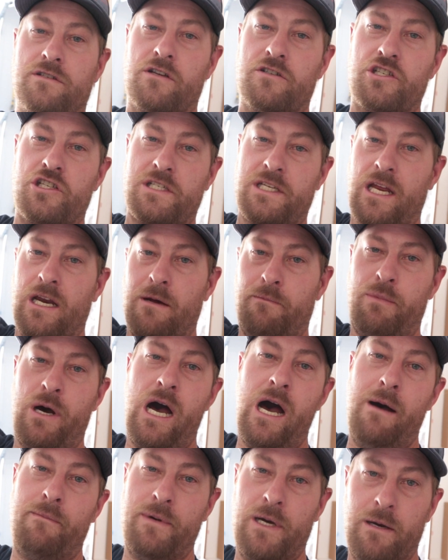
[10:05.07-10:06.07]
are just going to
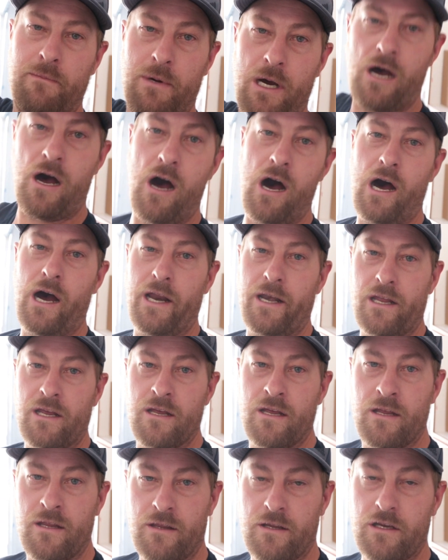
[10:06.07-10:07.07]
pop up on
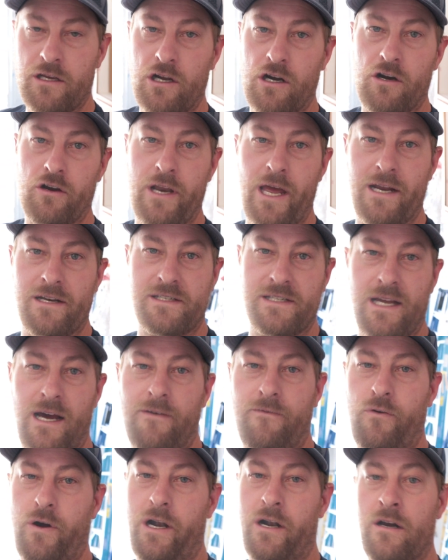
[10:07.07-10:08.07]
the Eurodyne
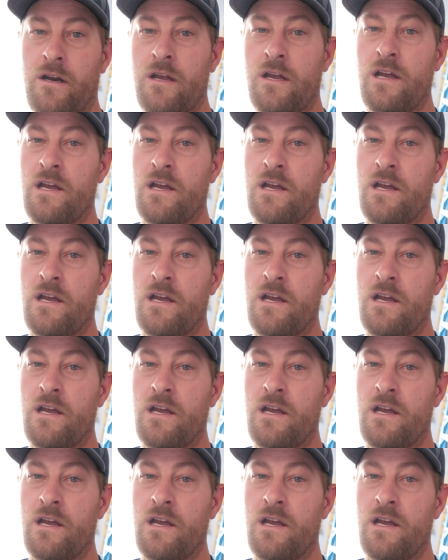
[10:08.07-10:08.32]
software.